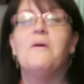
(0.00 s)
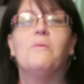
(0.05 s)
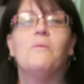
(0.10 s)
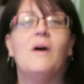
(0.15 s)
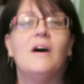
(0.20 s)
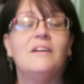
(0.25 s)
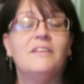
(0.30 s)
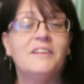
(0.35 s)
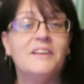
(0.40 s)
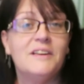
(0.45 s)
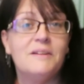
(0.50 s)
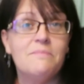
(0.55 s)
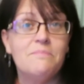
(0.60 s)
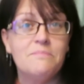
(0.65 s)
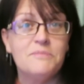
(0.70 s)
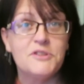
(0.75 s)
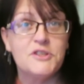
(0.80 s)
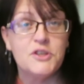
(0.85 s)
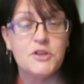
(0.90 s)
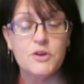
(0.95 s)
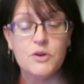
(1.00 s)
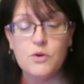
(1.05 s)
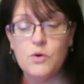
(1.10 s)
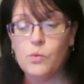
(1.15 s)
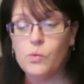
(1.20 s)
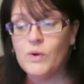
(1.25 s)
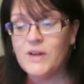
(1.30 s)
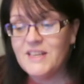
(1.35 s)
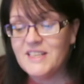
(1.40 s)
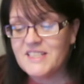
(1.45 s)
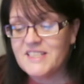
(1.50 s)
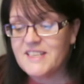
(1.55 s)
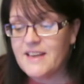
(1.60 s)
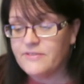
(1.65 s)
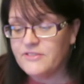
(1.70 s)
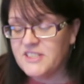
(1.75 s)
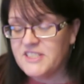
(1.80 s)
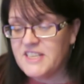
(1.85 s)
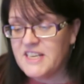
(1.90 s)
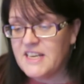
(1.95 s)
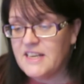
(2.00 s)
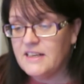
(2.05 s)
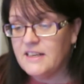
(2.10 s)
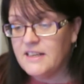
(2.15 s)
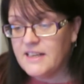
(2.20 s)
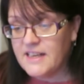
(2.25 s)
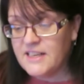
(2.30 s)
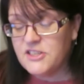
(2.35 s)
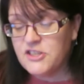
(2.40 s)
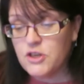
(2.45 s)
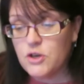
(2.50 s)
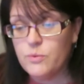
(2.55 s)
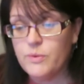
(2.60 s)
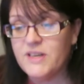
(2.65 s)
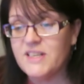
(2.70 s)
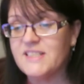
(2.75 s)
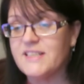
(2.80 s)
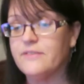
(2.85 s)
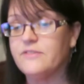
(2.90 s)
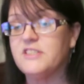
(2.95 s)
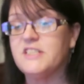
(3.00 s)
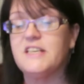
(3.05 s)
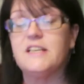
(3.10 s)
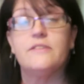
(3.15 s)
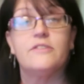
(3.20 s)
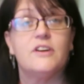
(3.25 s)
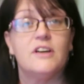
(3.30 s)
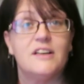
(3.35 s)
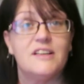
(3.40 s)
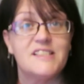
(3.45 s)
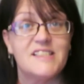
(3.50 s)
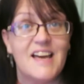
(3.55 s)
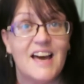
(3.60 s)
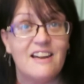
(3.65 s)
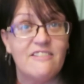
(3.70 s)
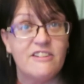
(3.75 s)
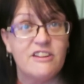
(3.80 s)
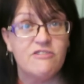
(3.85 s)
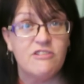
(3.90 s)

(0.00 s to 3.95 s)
Welcome to week 17, year 2, week 17 of Carla's Calorie